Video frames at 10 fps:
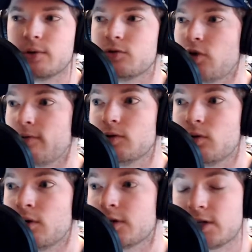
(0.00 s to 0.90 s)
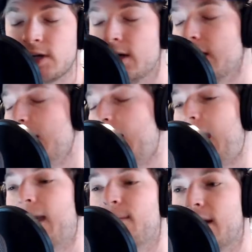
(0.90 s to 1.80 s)
Trevor Lawrence
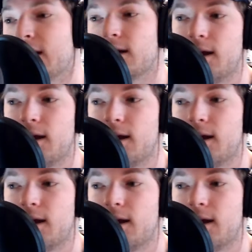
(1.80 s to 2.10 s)
came in